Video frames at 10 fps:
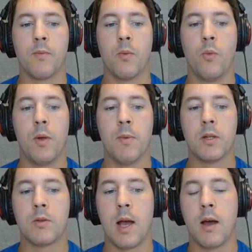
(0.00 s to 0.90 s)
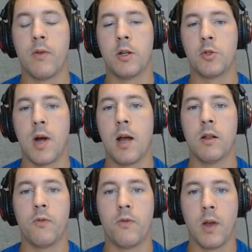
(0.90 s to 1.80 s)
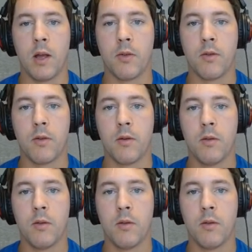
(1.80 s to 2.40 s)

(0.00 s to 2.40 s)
We must have a trial of faith